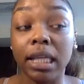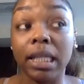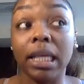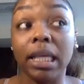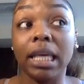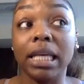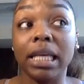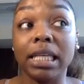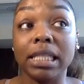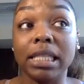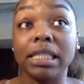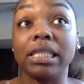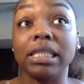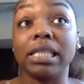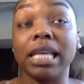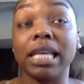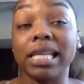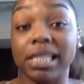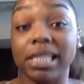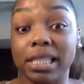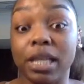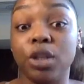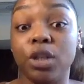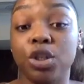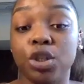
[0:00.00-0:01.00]
is
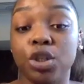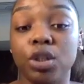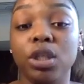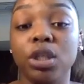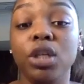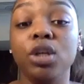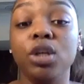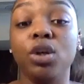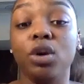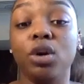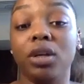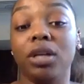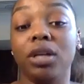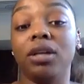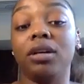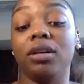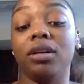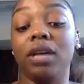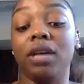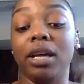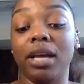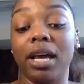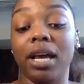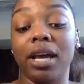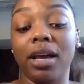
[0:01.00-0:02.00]
essentially gonna
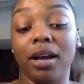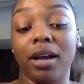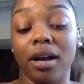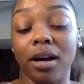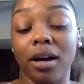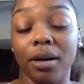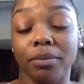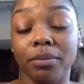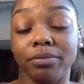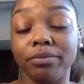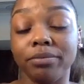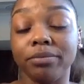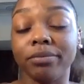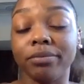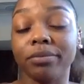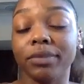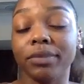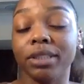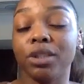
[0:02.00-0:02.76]
um,